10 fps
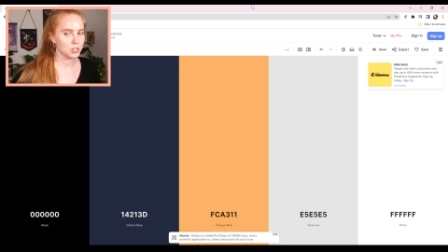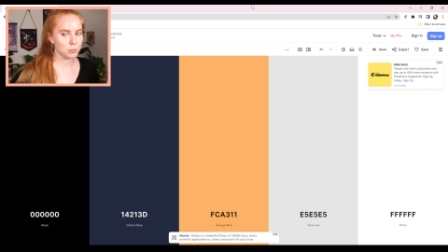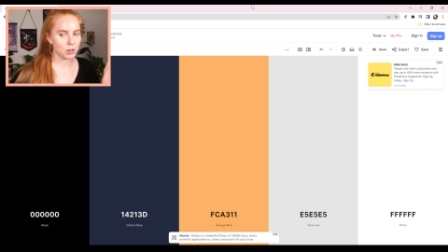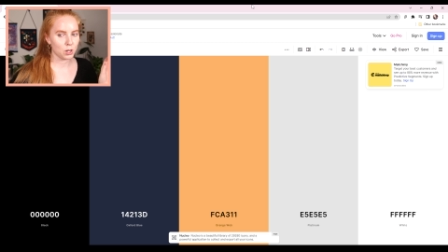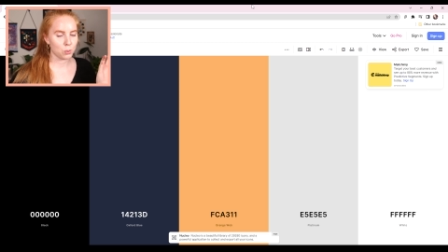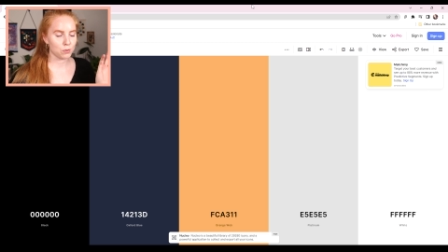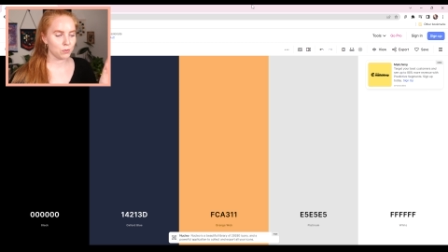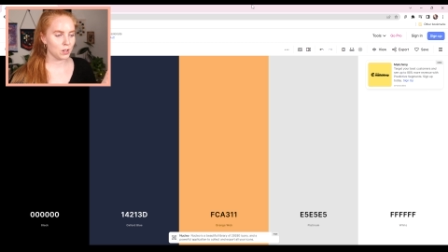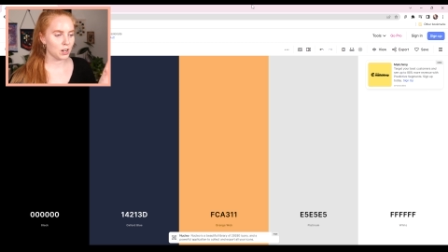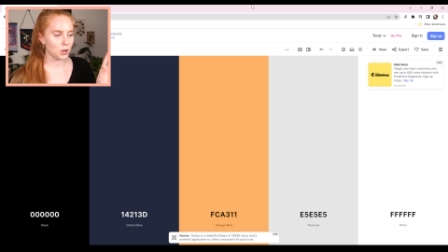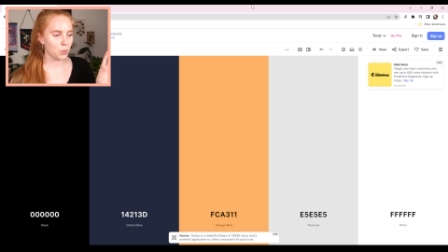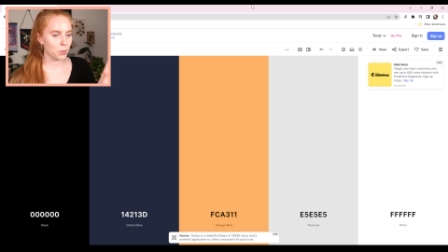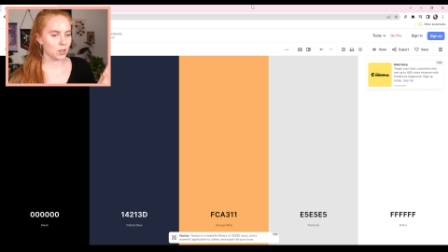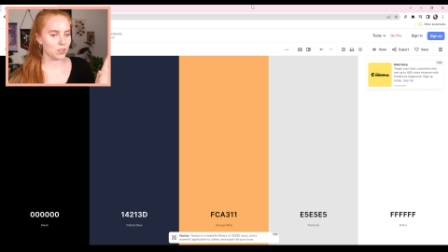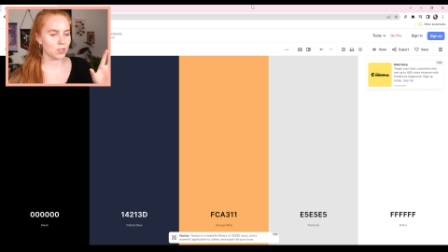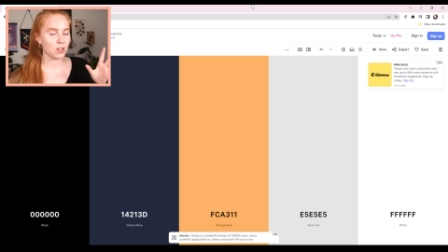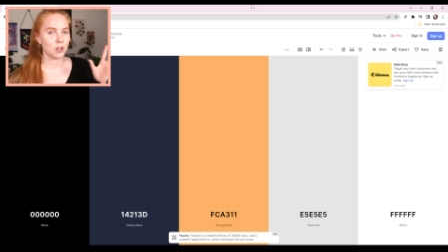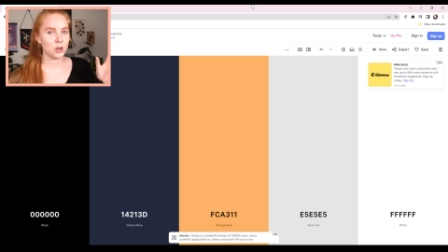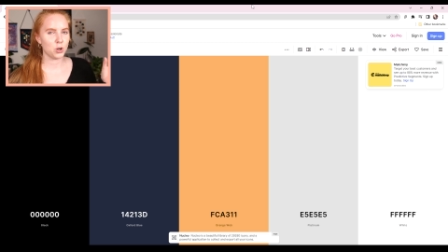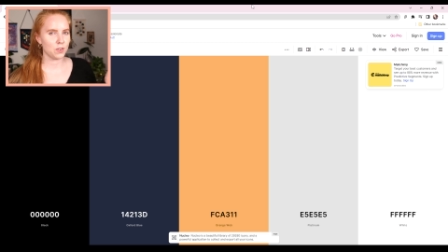but it would fit with
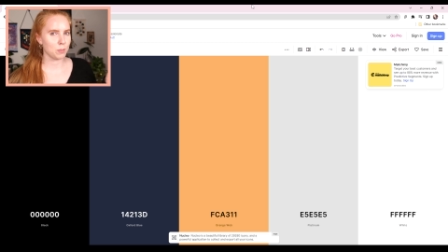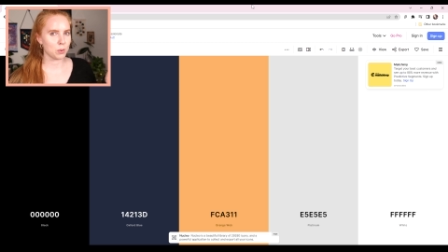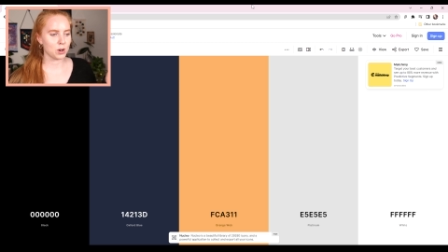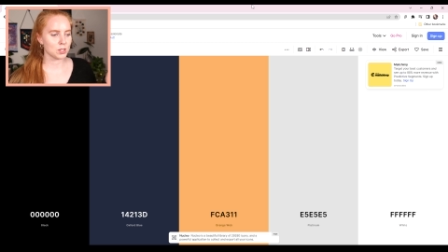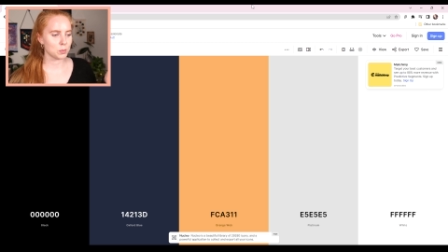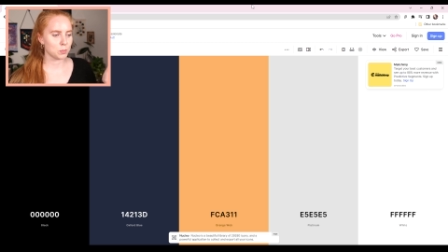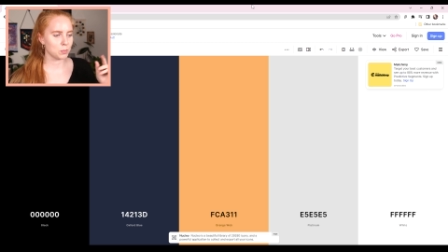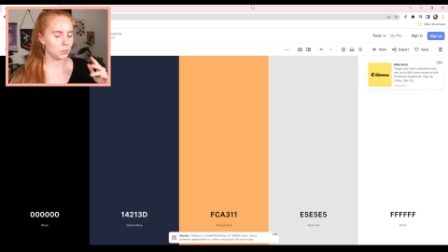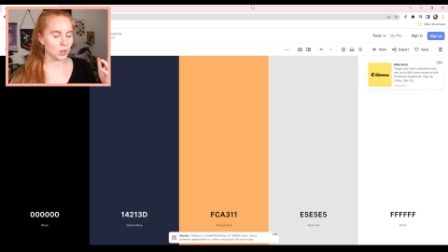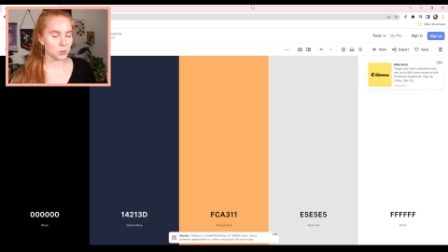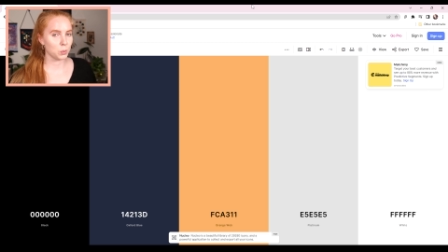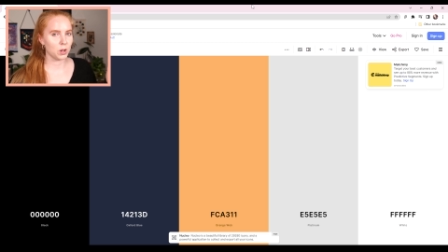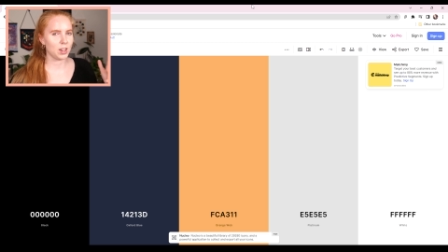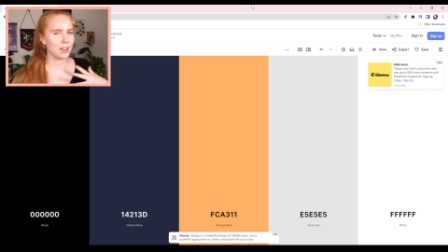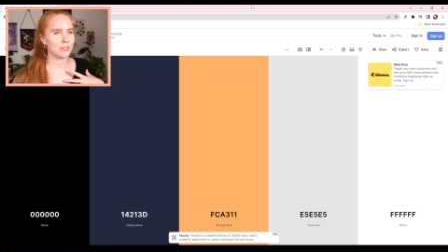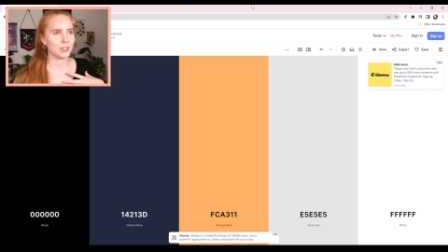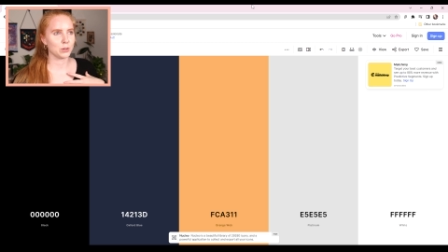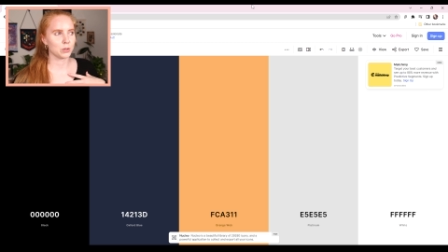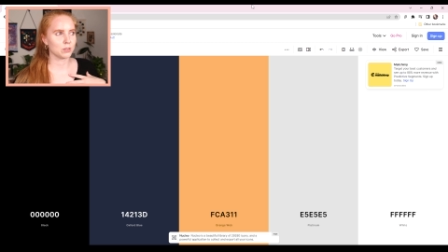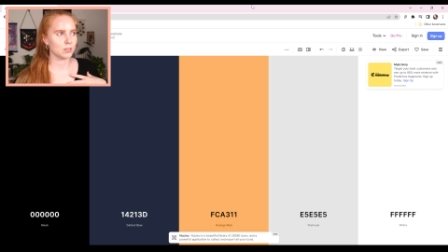November as as well, I
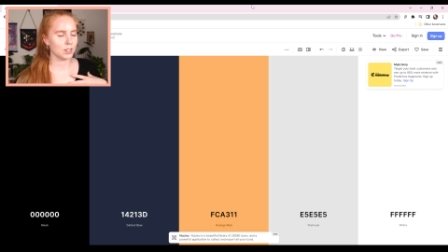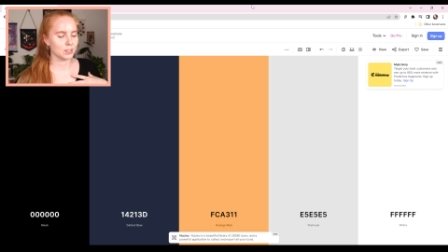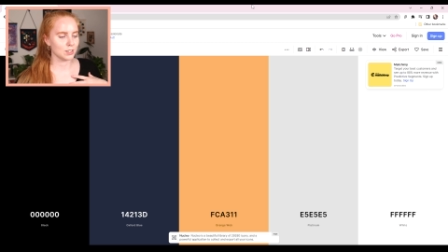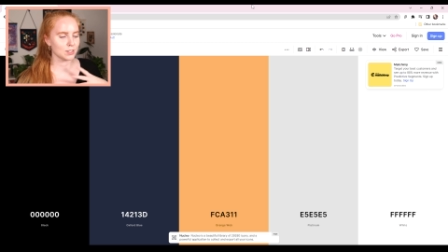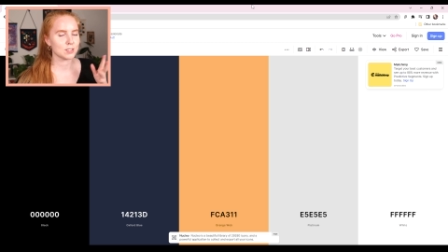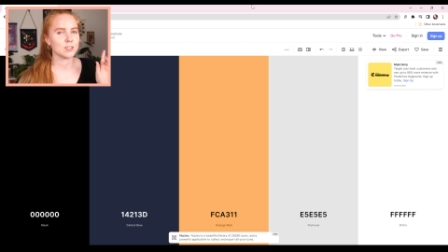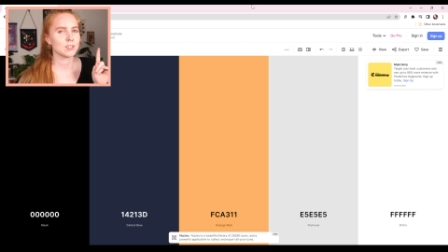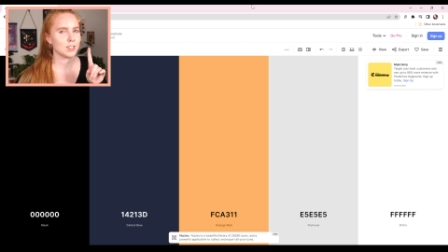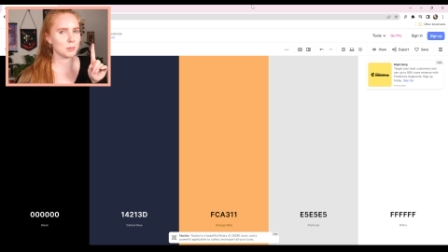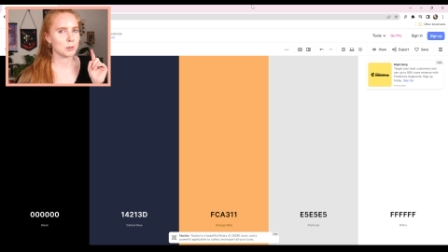feel, at least. Give me a